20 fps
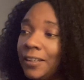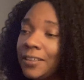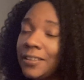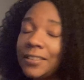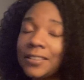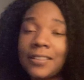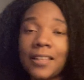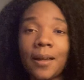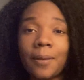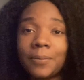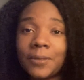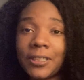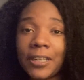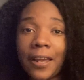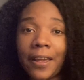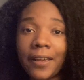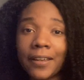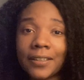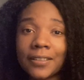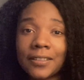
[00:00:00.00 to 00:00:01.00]

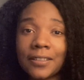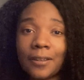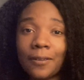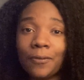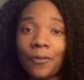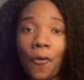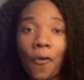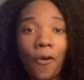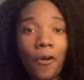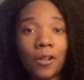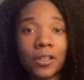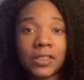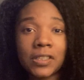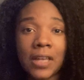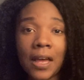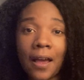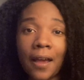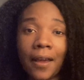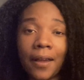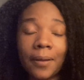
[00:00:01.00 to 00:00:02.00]
subjects of all
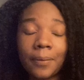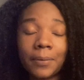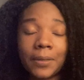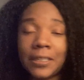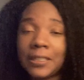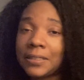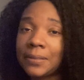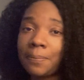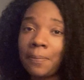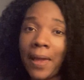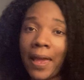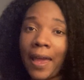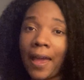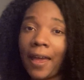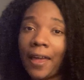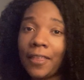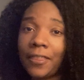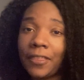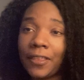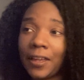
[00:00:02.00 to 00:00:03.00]
time, is
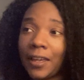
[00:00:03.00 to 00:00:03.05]
math.